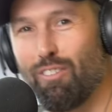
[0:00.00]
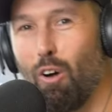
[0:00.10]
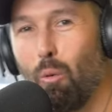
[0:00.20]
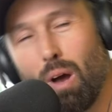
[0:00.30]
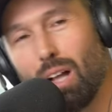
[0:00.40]
I
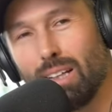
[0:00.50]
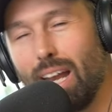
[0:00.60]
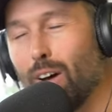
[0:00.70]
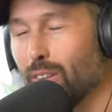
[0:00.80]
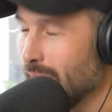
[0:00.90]
felt well
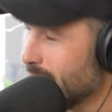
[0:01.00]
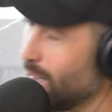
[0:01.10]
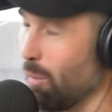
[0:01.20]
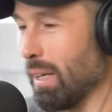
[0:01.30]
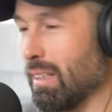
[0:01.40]
and healthy.
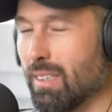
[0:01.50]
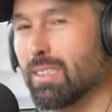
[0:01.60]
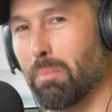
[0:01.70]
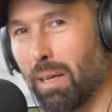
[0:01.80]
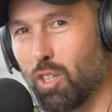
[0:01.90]
So I went and
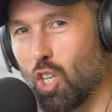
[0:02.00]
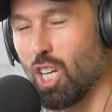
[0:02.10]
did some other